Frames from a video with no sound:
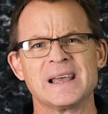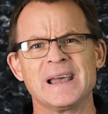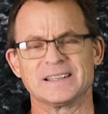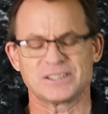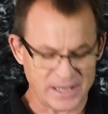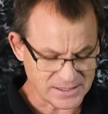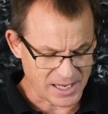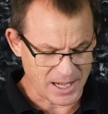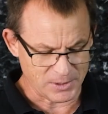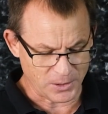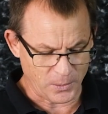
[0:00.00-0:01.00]
And so here's a
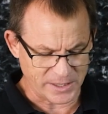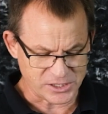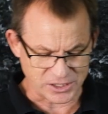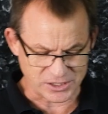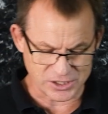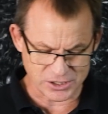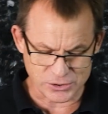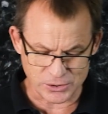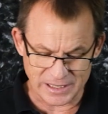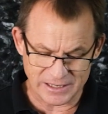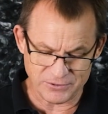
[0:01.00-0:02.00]
couple of questions just to
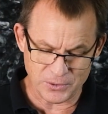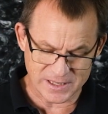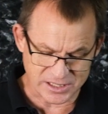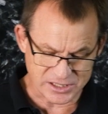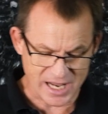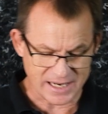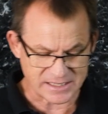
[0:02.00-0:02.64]
leave you as a challenge.